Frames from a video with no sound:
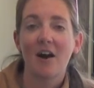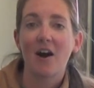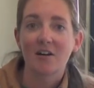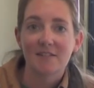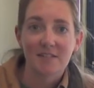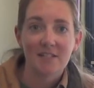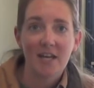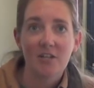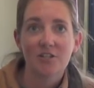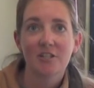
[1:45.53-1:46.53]

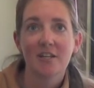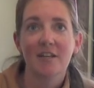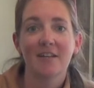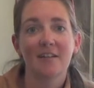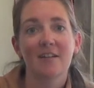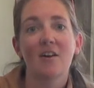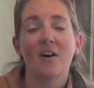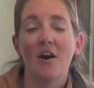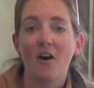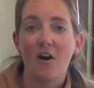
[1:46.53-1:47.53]
oxidation
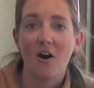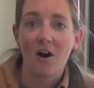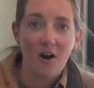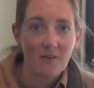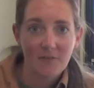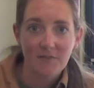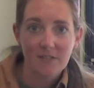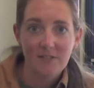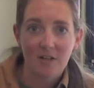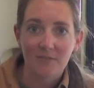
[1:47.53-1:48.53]
off of the
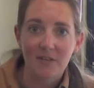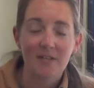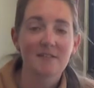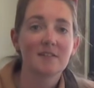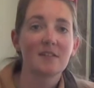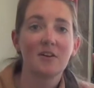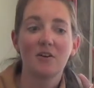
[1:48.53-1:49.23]
surface.